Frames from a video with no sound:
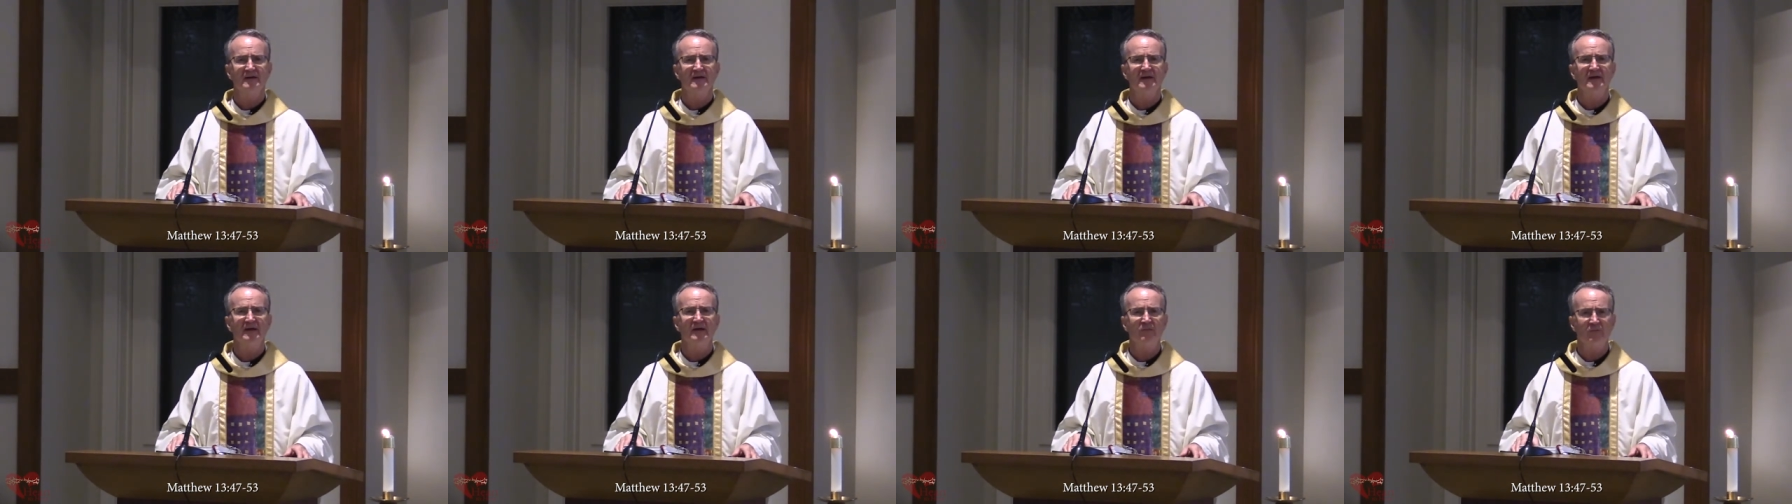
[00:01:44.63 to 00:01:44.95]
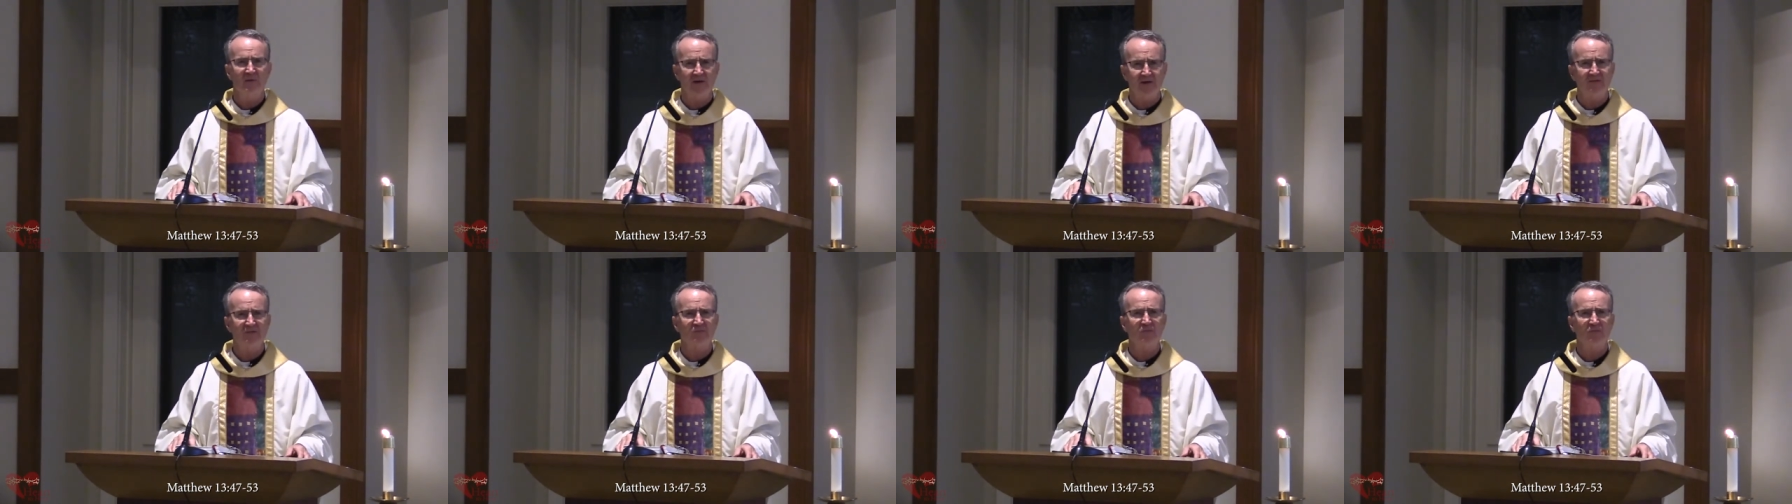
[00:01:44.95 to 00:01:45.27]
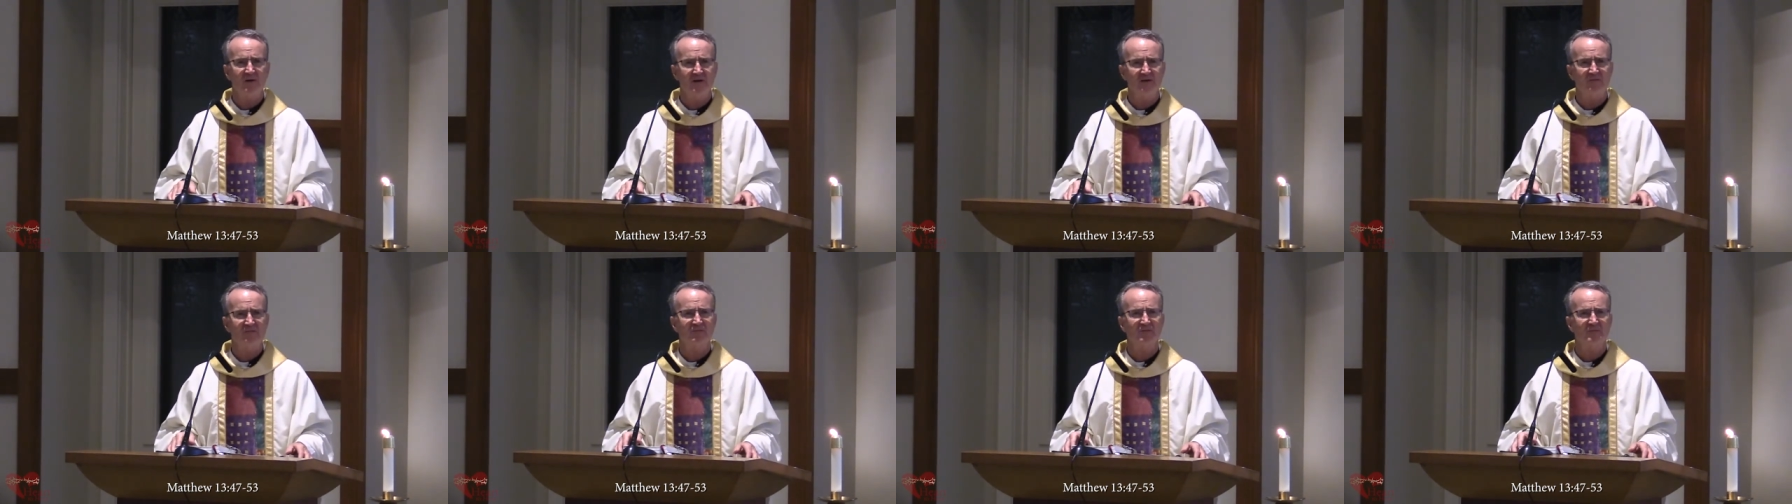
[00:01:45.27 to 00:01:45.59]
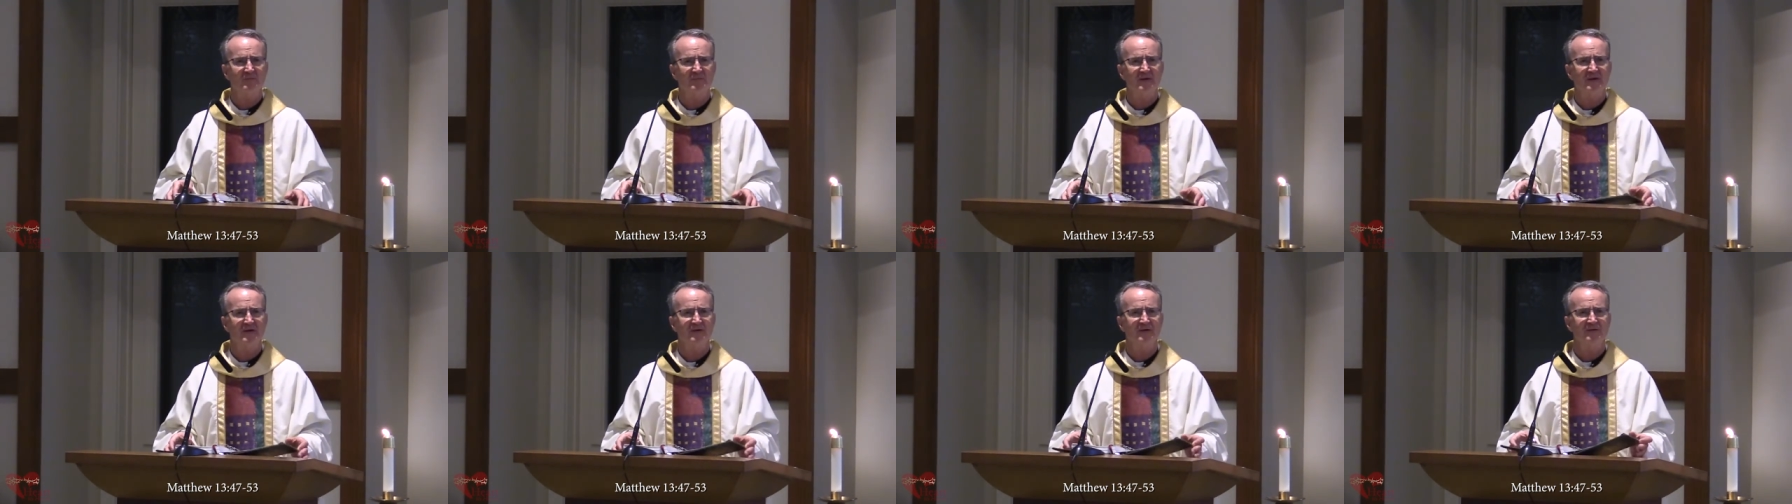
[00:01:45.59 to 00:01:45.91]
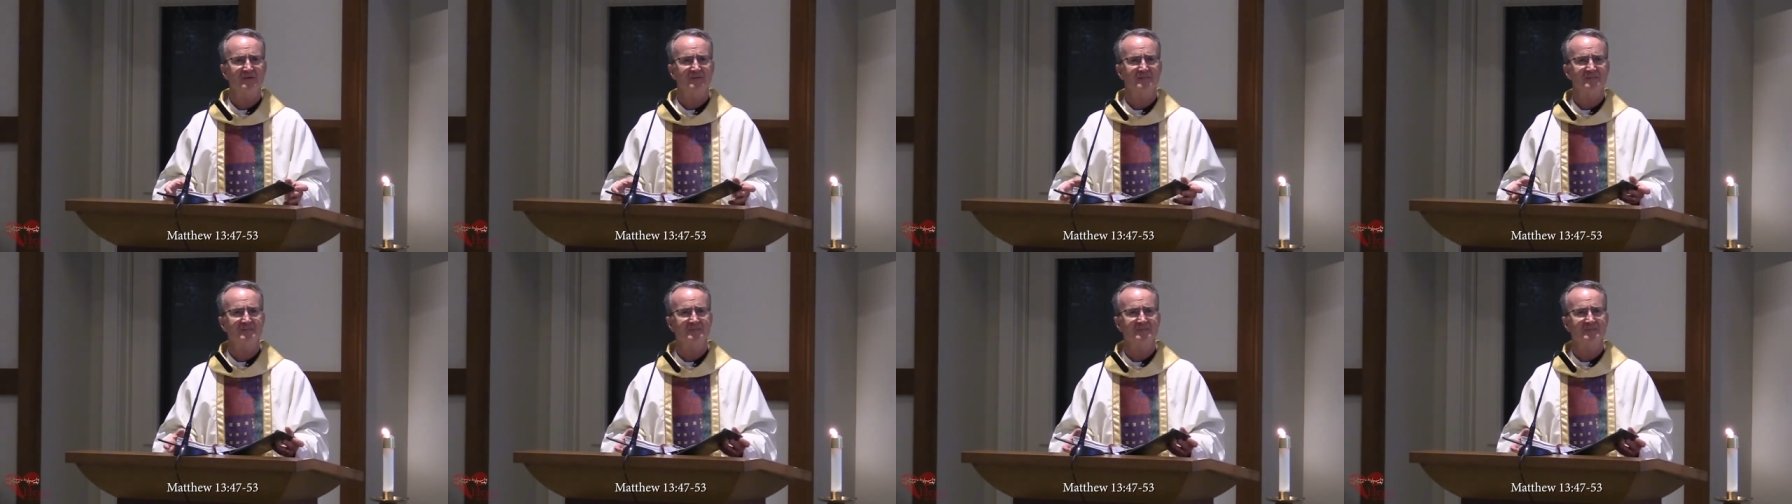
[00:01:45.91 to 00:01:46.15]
he went away from there.